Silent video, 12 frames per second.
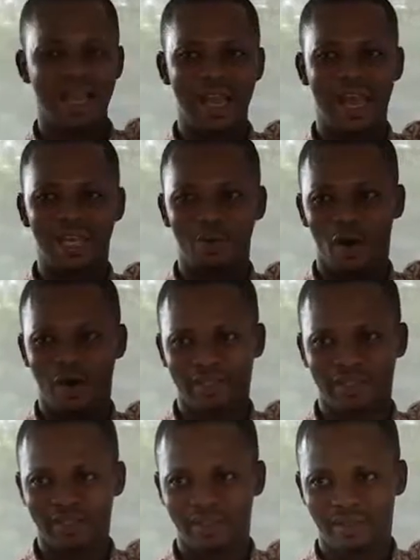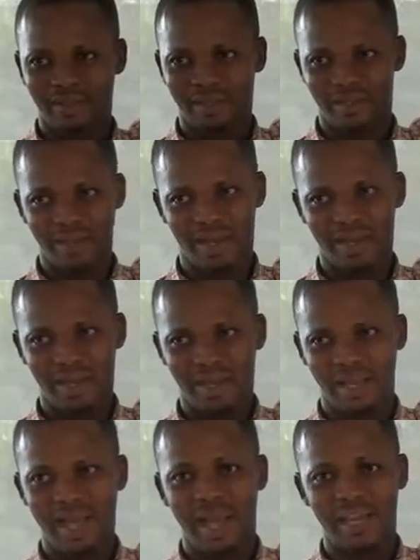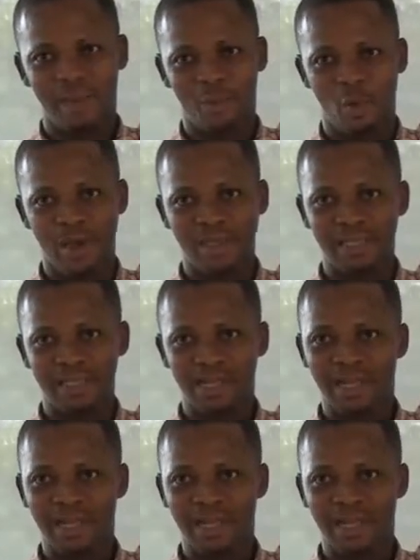and what? And the point.